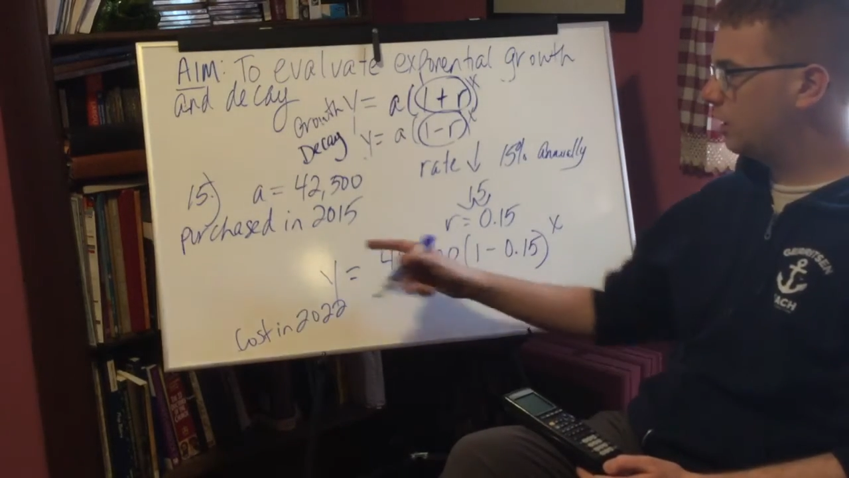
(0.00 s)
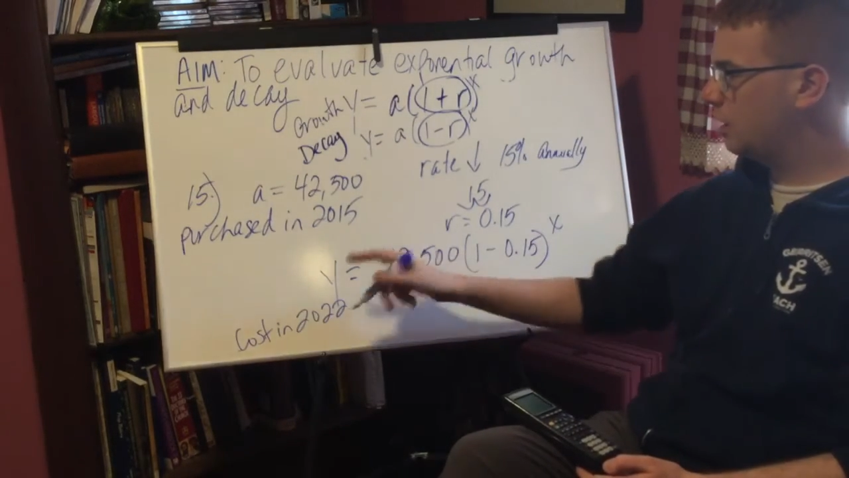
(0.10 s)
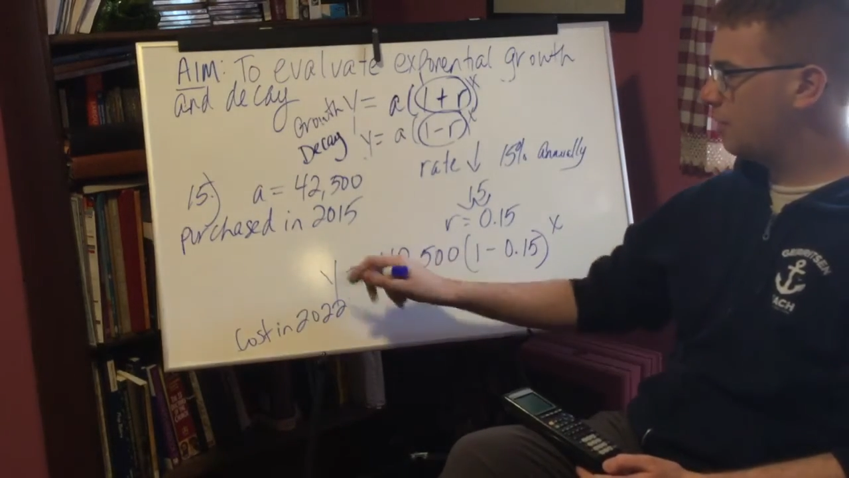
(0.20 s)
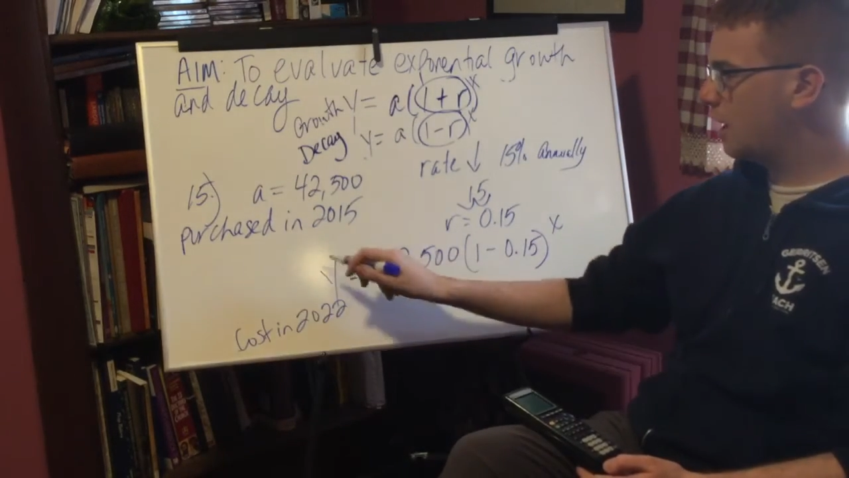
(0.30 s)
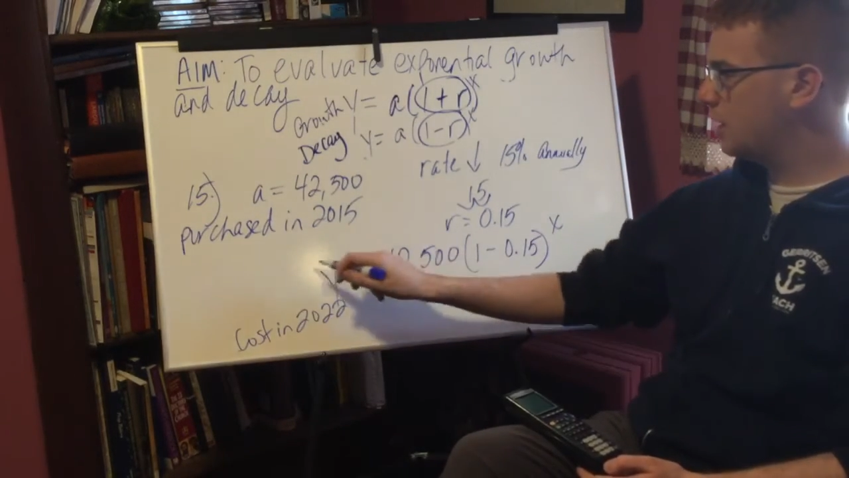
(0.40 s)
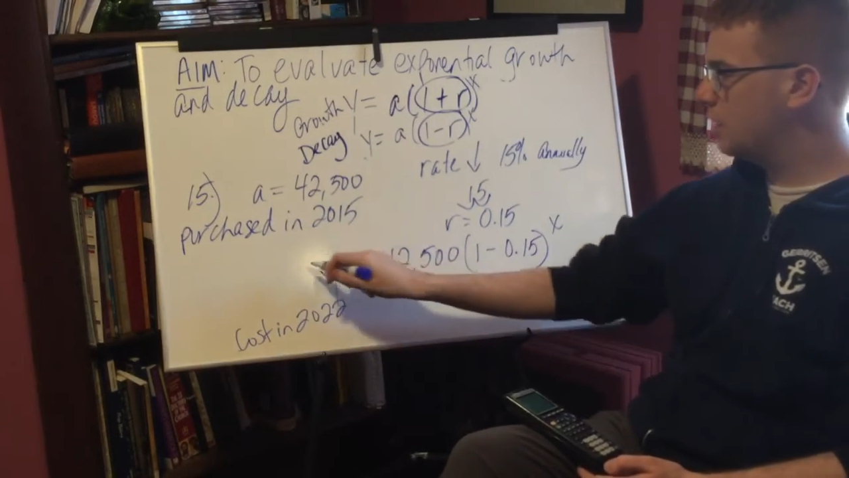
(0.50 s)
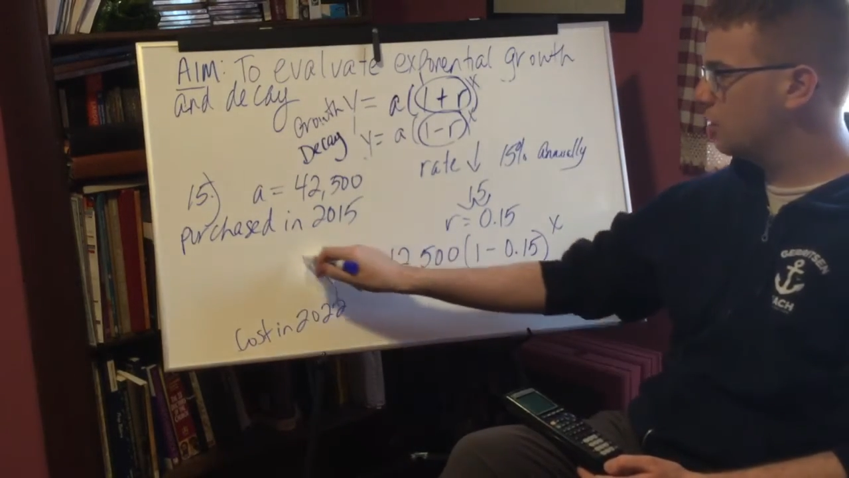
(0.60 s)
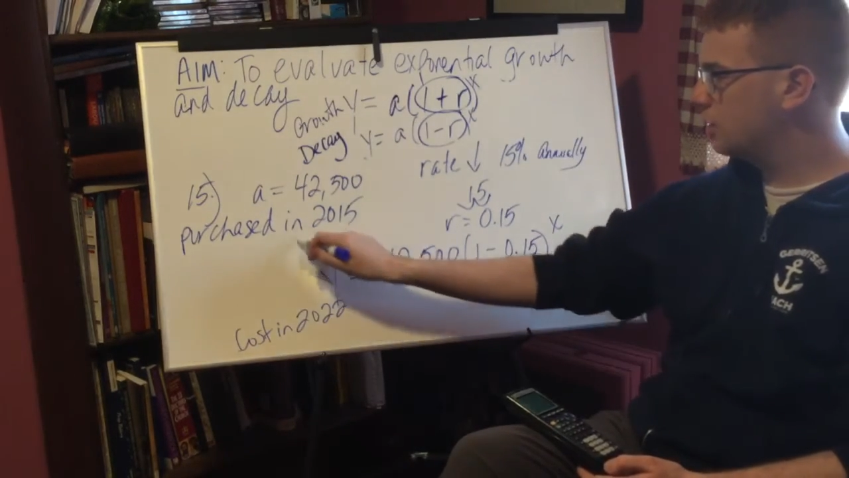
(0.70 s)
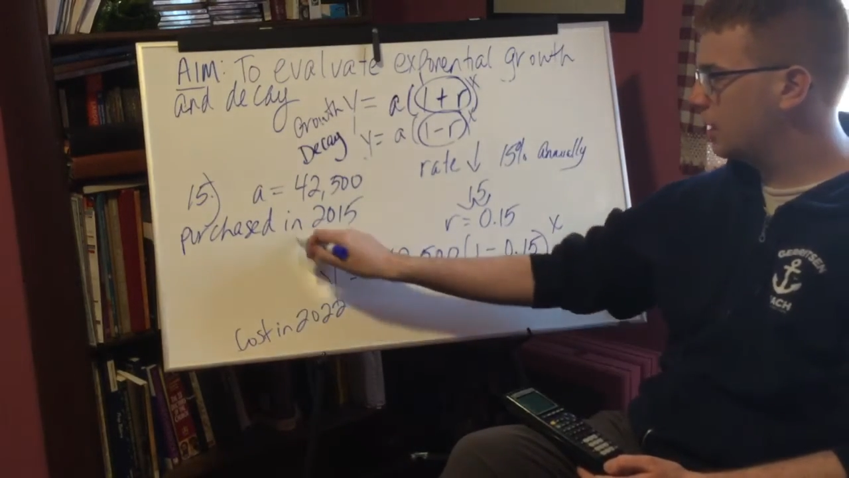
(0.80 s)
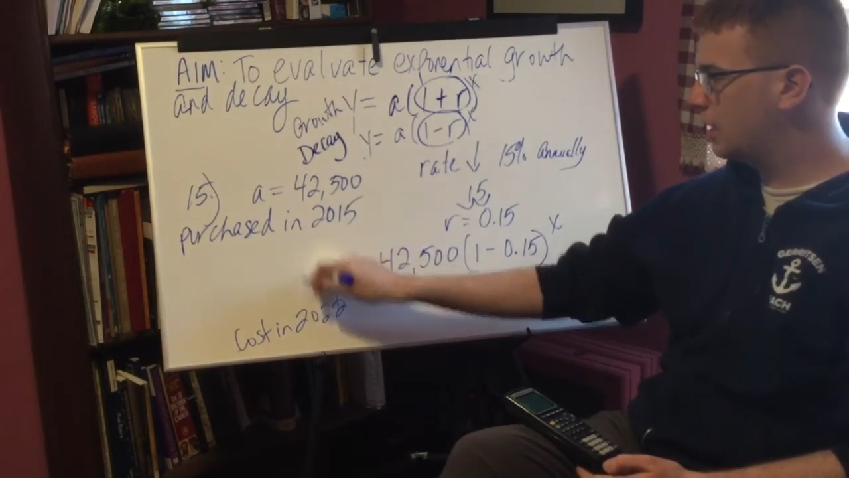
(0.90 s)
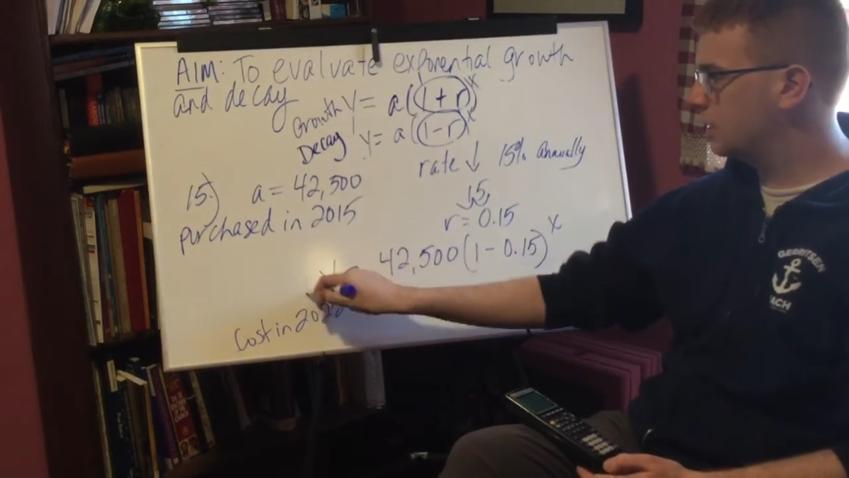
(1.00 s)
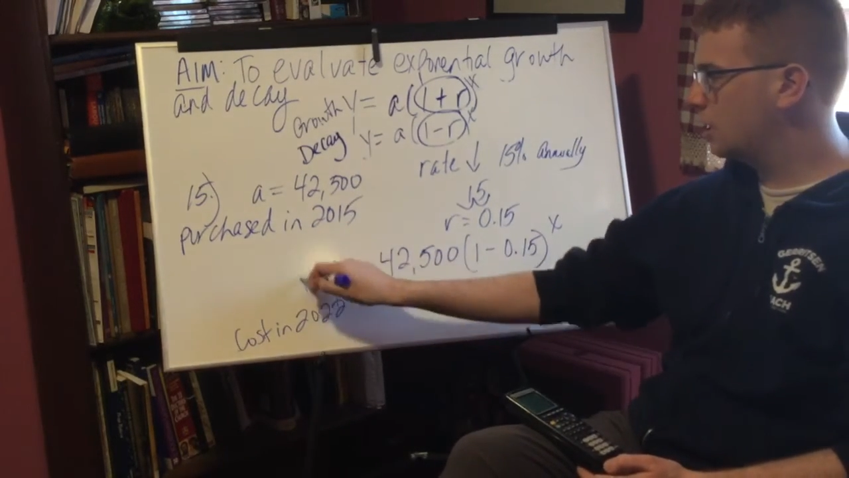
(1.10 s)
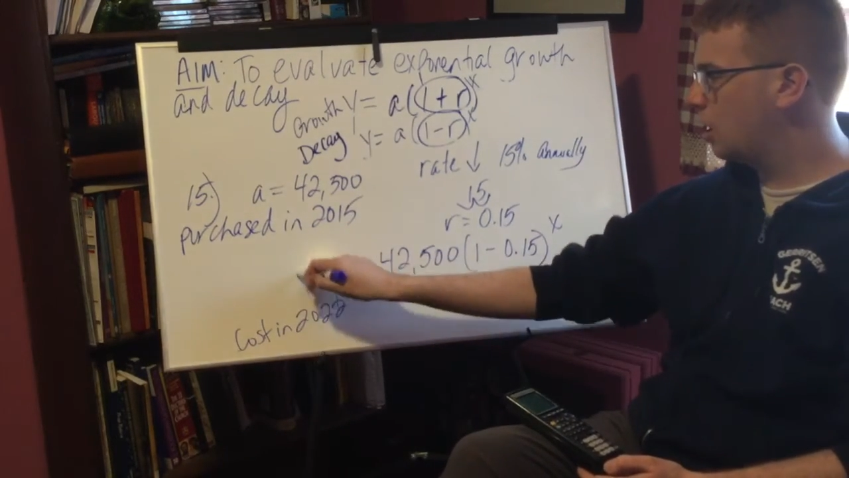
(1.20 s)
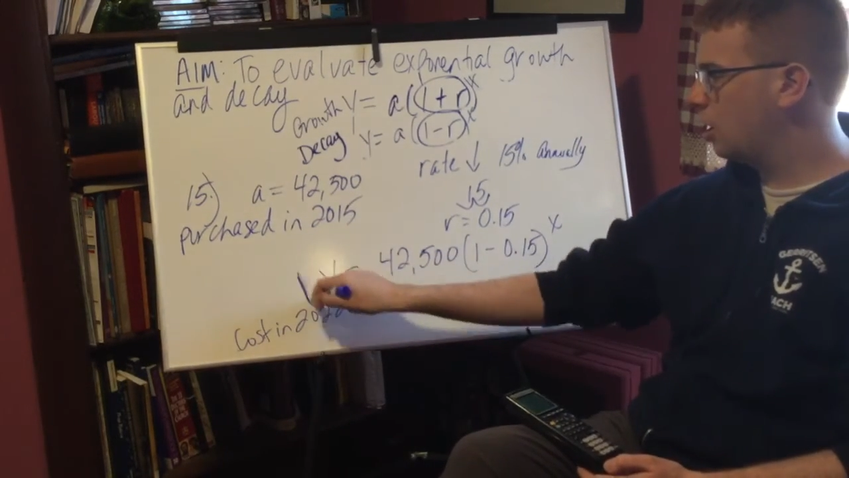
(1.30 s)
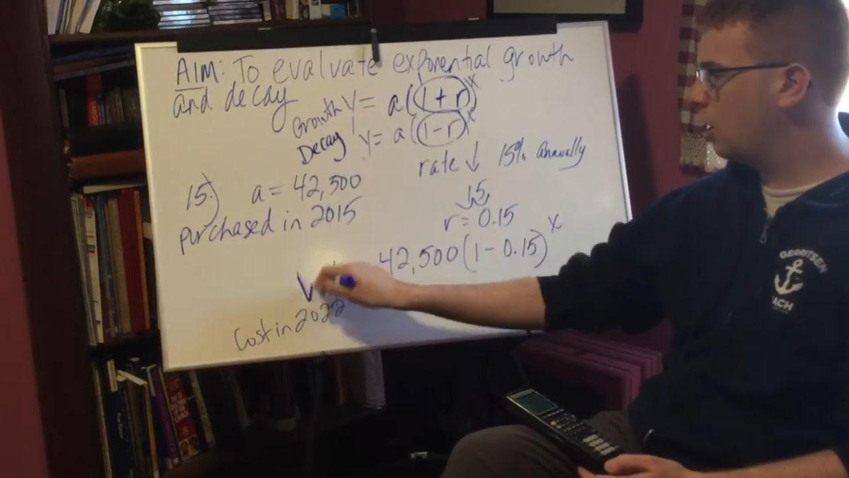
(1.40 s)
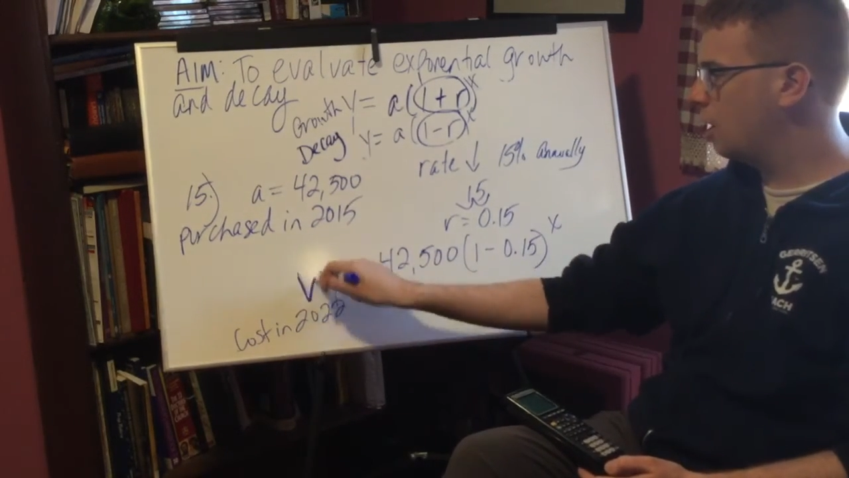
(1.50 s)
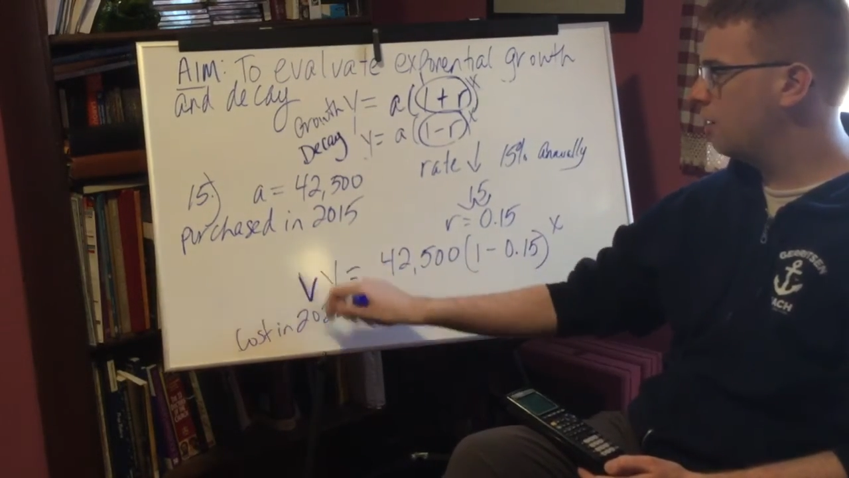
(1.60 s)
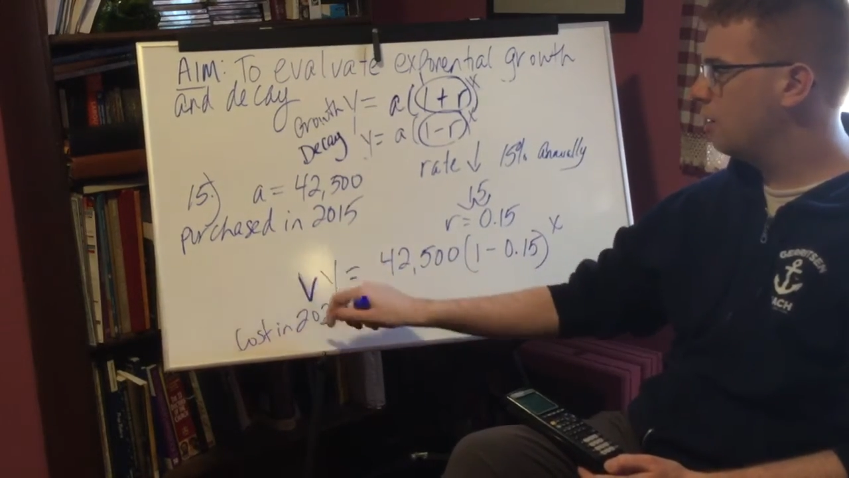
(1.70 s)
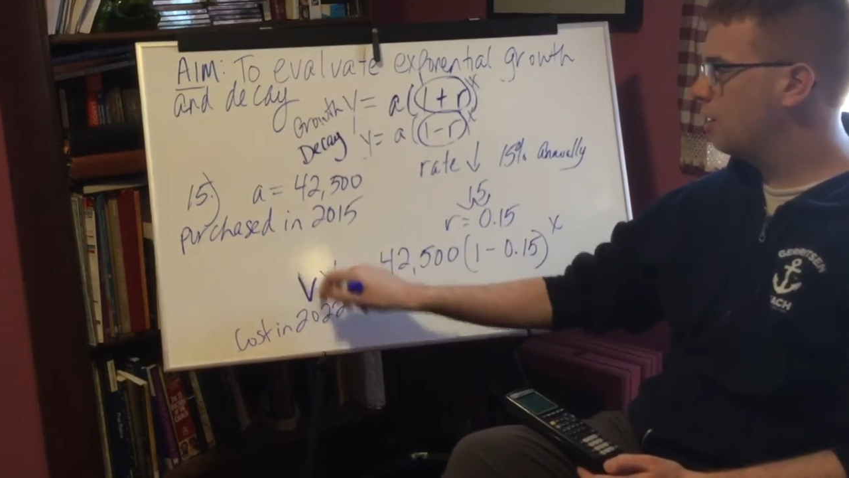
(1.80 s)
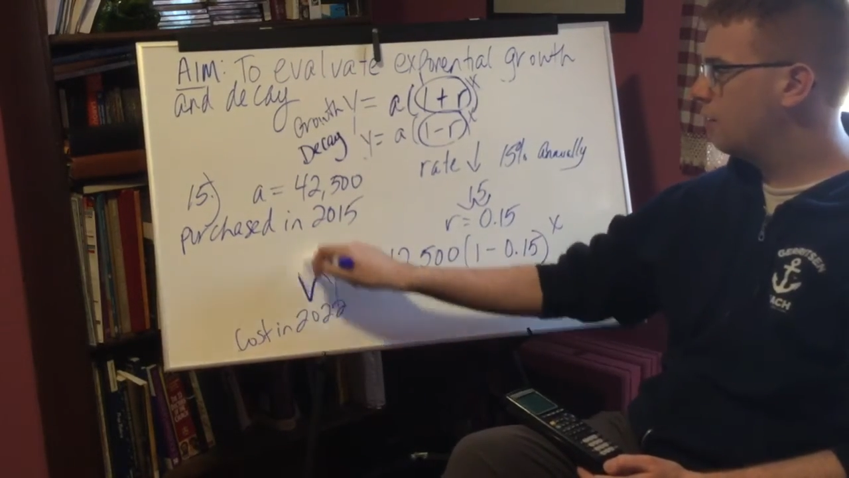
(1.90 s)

the amount of years that has gone on